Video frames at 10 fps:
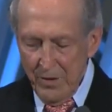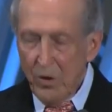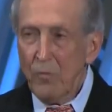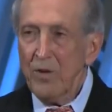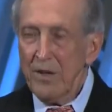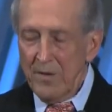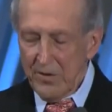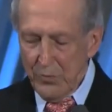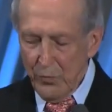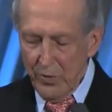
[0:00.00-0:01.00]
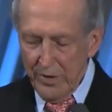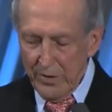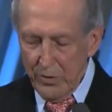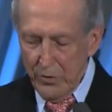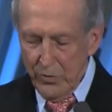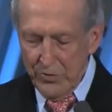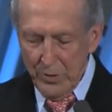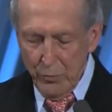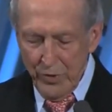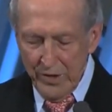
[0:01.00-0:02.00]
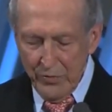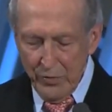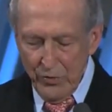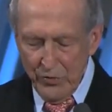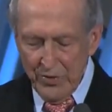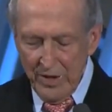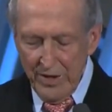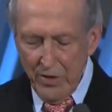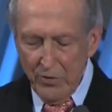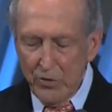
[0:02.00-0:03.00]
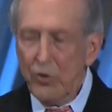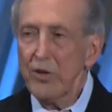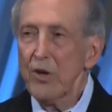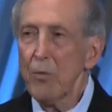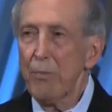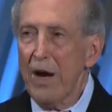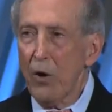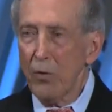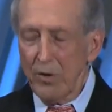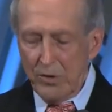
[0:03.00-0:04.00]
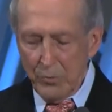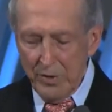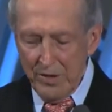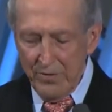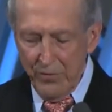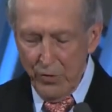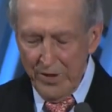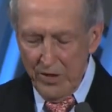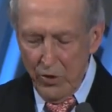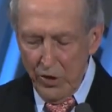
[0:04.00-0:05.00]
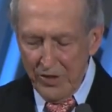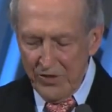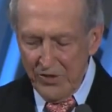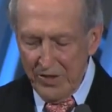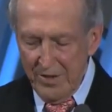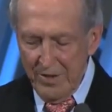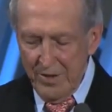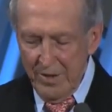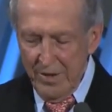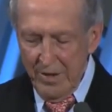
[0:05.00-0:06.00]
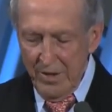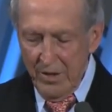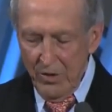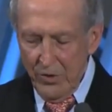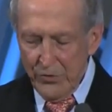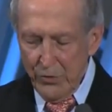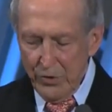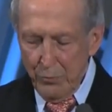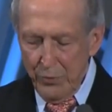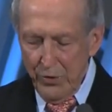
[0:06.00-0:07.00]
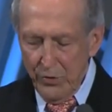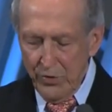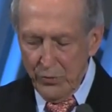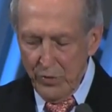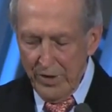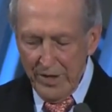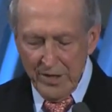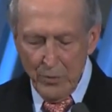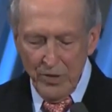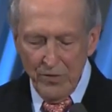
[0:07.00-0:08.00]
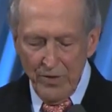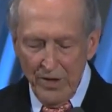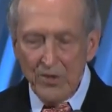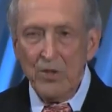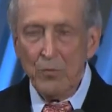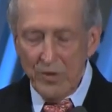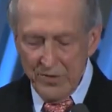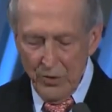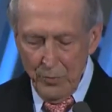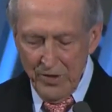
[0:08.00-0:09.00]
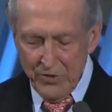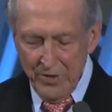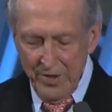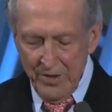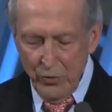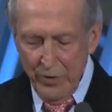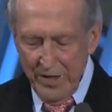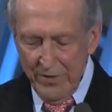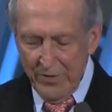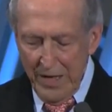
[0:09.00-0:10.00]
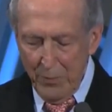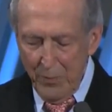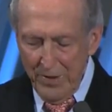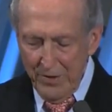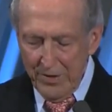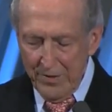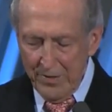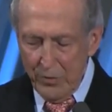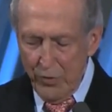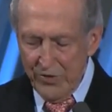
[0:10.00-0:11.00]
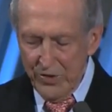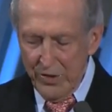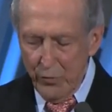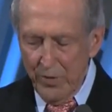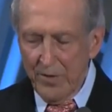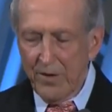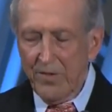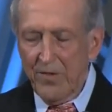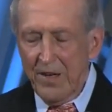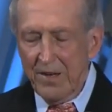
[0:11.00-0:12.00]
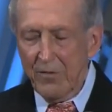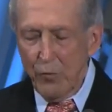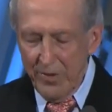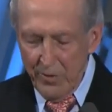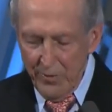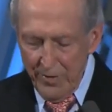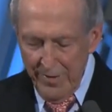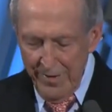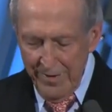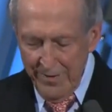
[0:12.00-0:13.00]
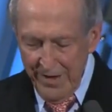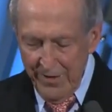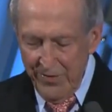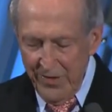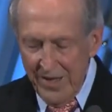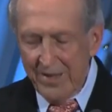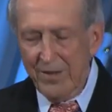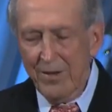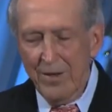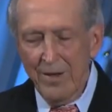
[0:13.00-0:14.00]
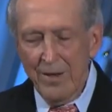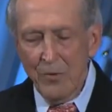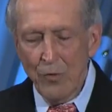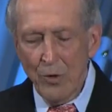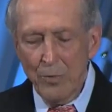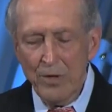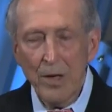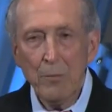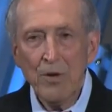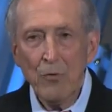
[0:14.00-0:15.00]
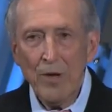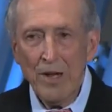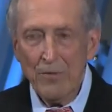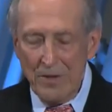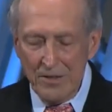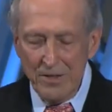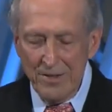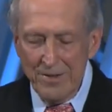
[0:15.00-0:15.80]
Hopefully, this will include some breakthroughs that allow nuclear power to be fully harnessed. Also, computers will likely be devised with so much creative capability, the question of whether they think will become irrelevant.